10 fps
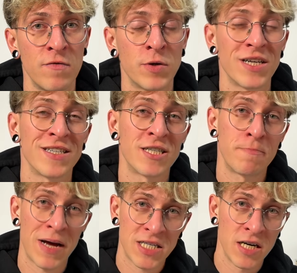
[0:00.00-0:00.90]
but
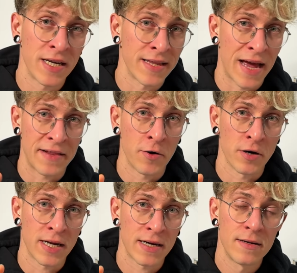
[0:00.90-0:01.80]
especially in an Edgar
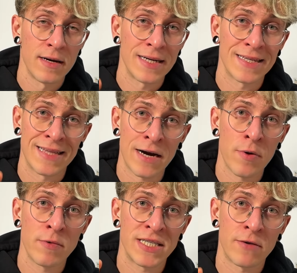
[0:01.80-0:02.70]
deck. It's a deck
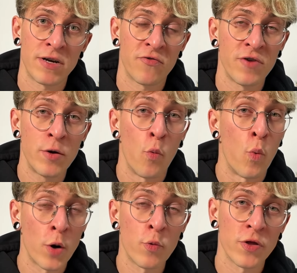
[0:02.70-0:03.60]
where we generate free
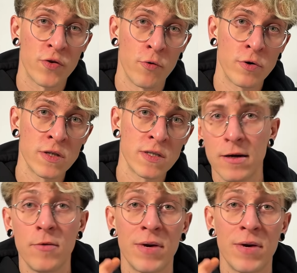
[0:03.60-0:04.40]
1/1 tokens.